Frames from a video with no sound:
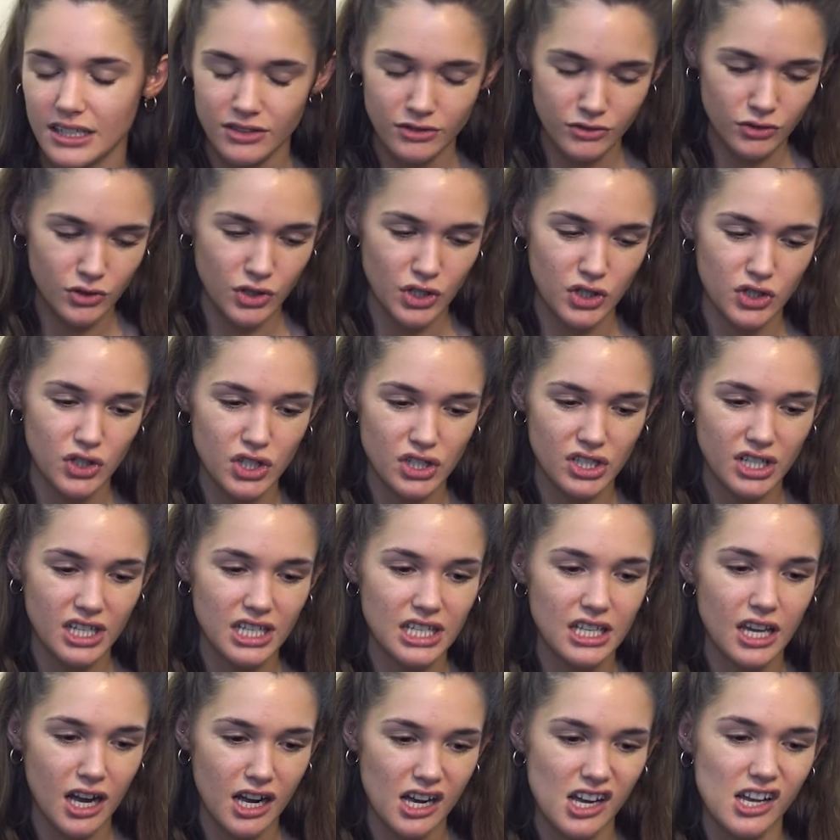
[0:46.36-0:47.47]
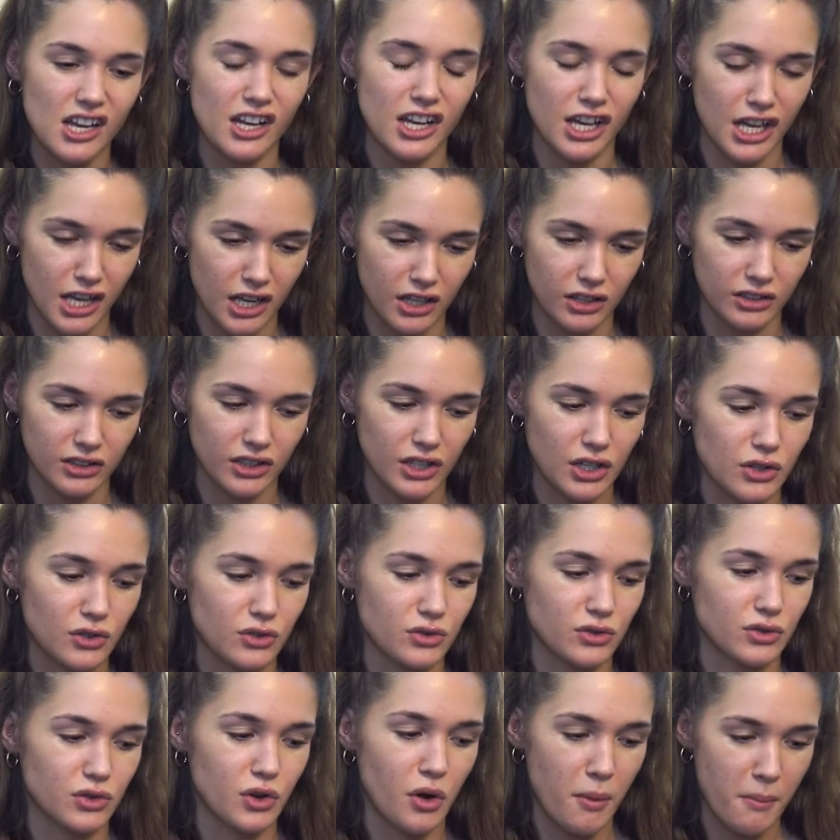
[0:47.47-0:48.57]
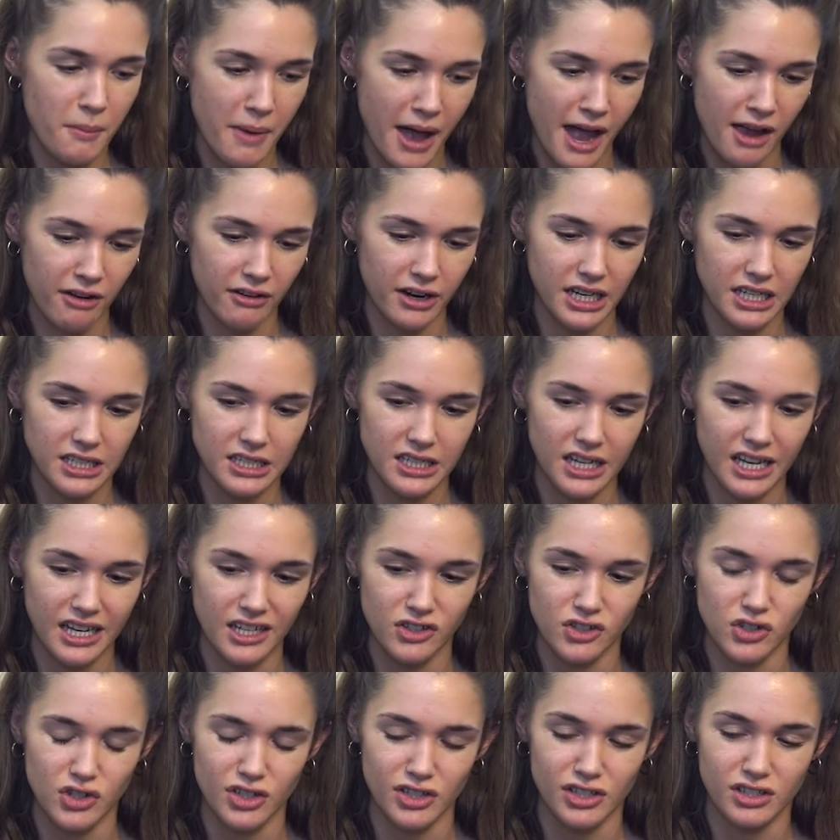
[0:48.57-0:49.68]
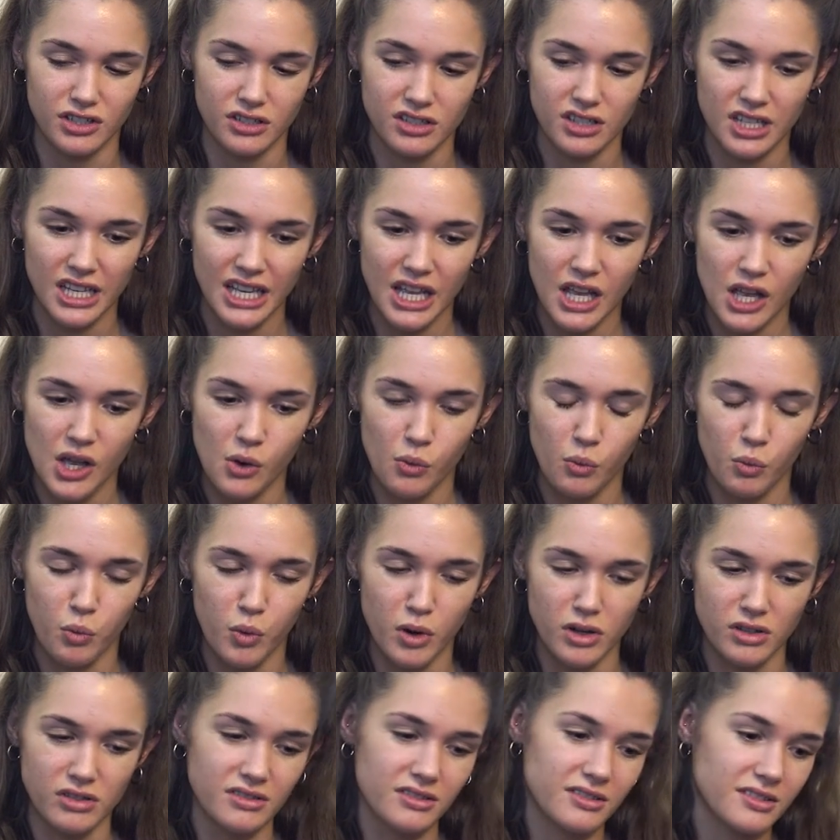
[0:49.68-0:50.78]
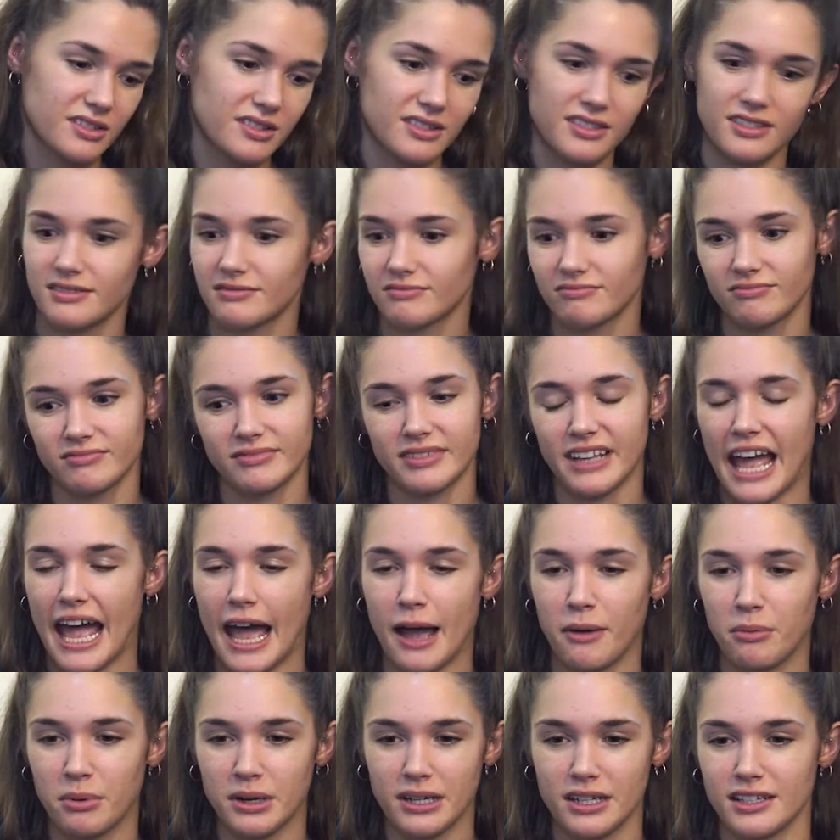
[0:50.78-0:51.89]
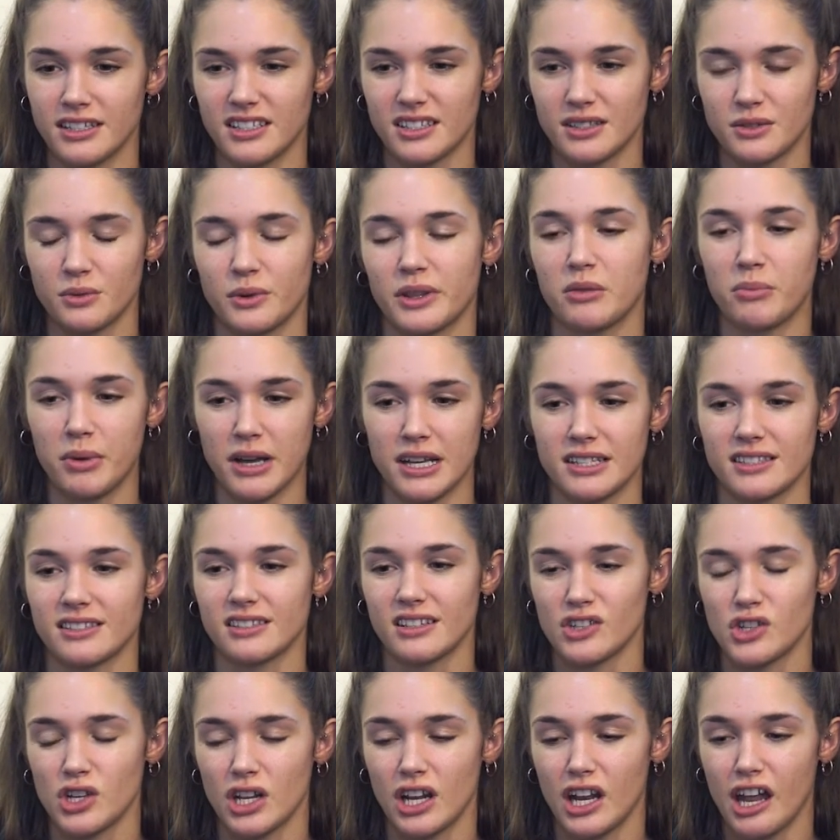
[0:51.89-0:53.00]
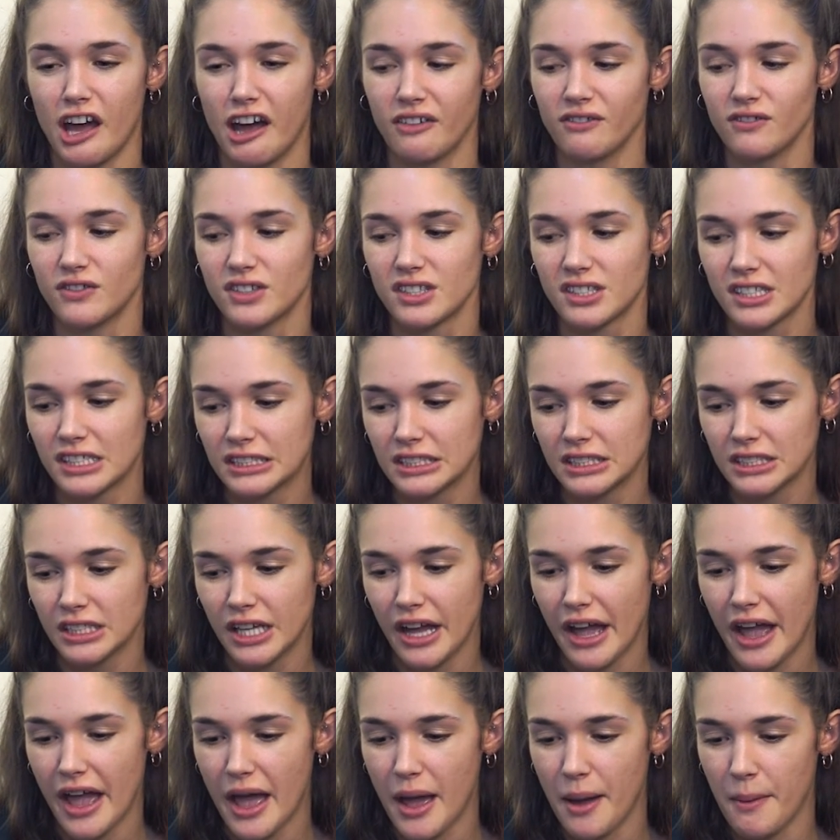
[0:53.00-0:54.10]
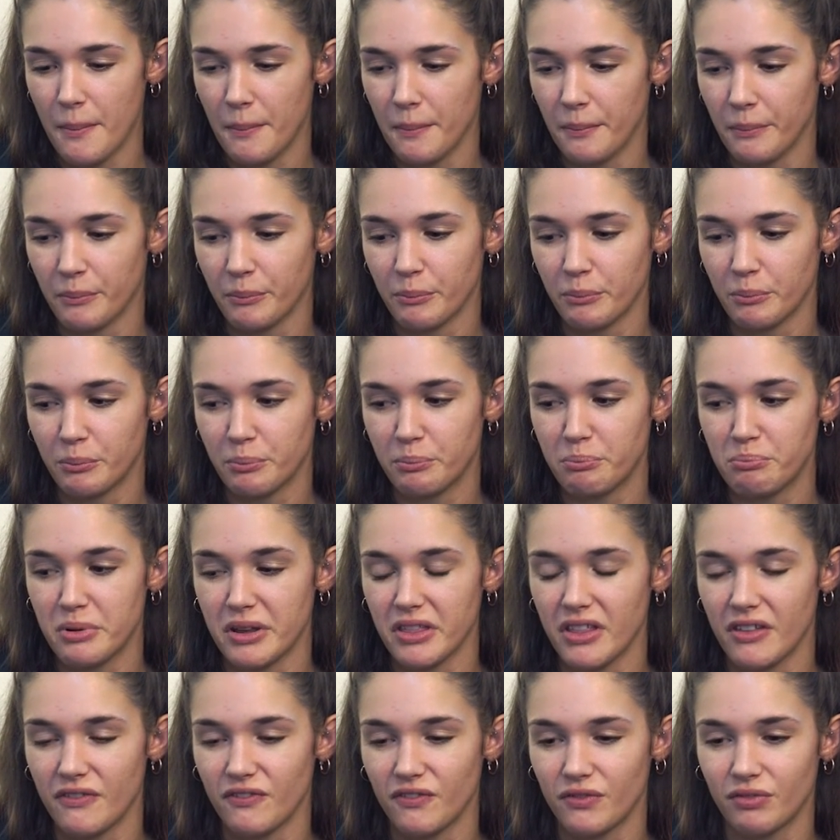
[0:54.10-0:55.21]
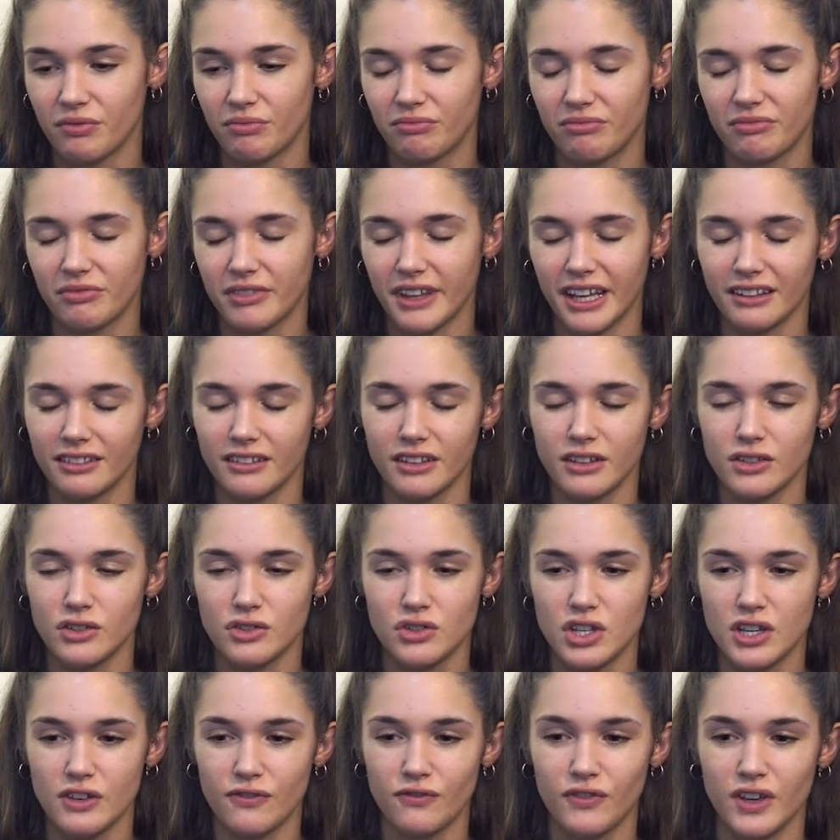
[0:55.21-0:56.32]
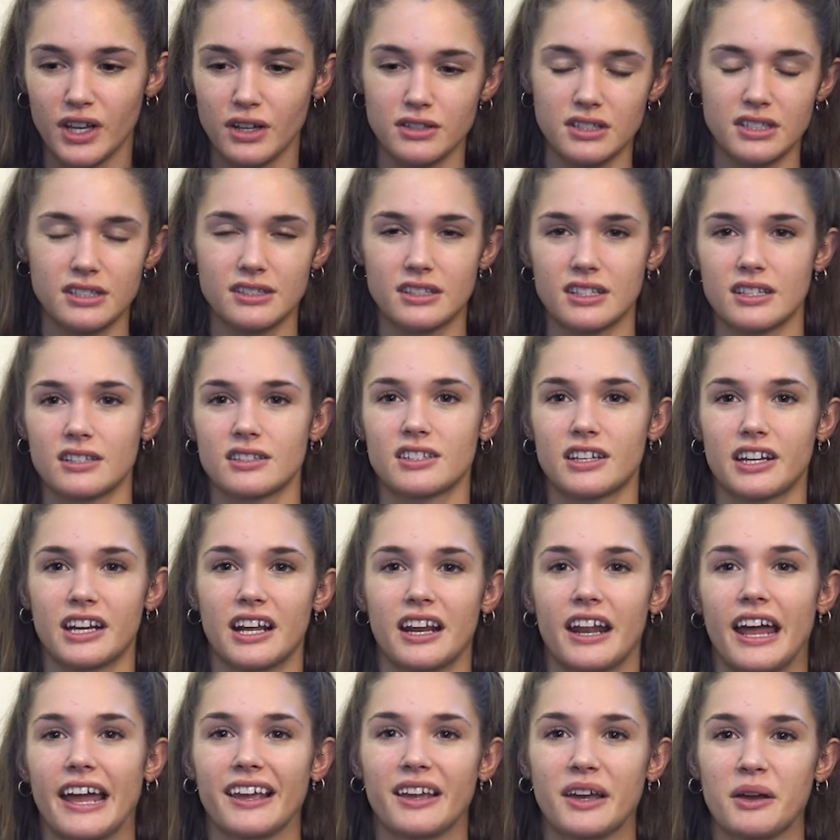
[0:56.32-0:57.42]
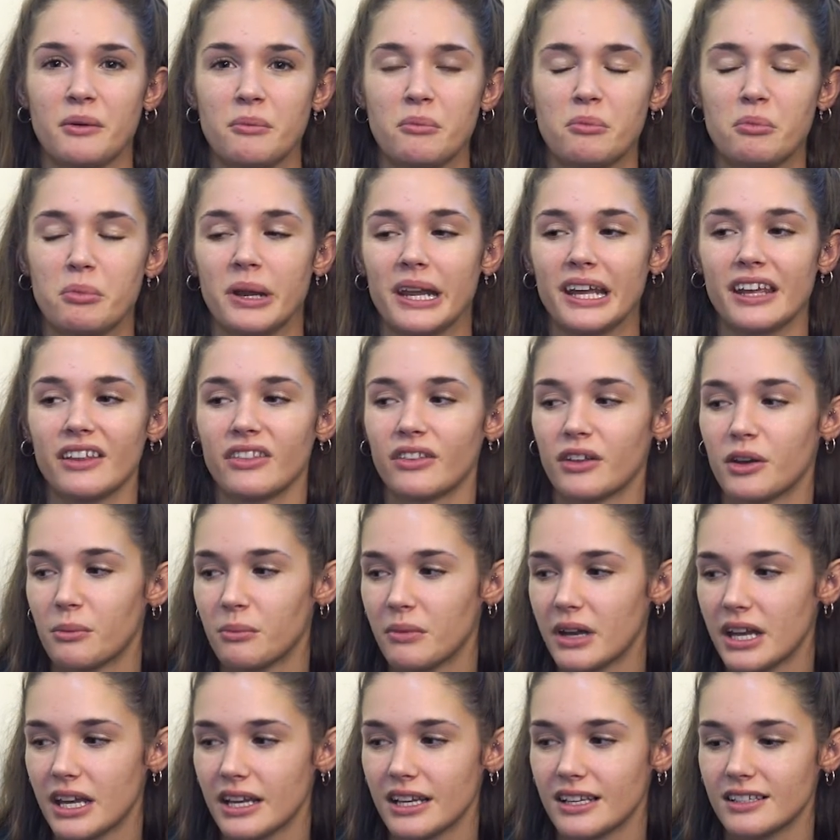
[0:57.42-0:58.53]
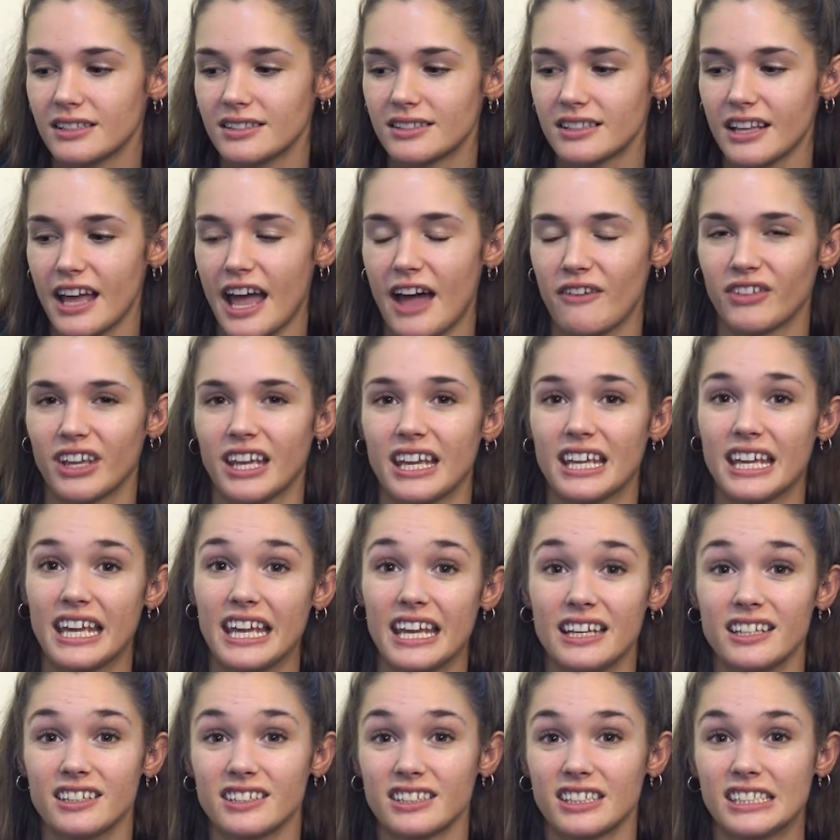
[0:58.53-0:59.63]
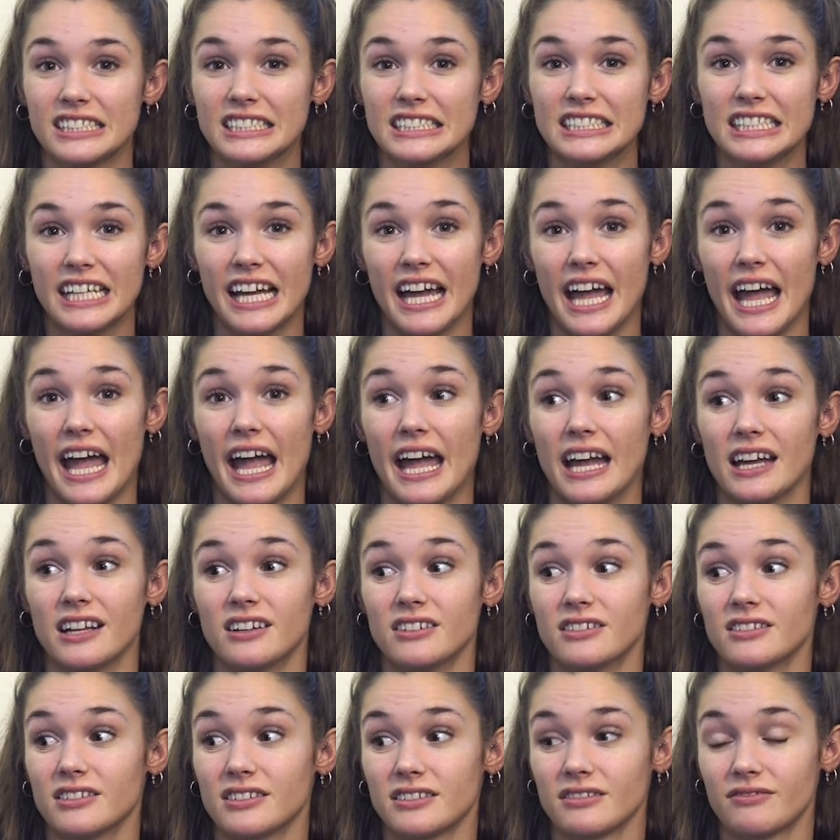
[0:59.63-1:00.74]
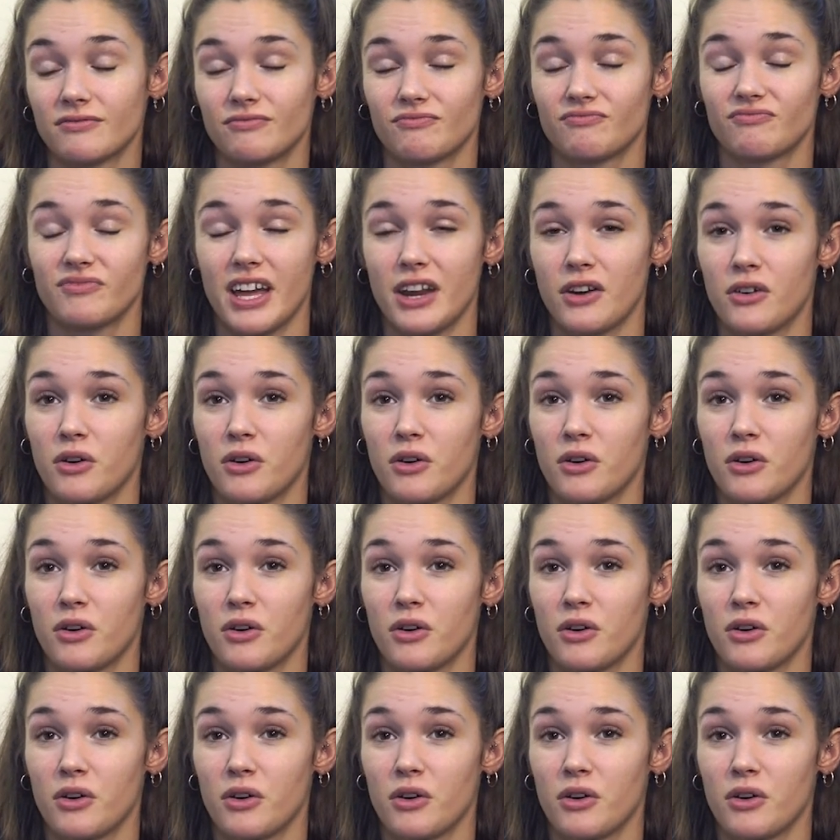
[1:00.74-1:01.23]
she's just a young girl who's got married and just wants happiness with the person that she loves. But the thing that she feels that's gonna like complete them is having a kid and they're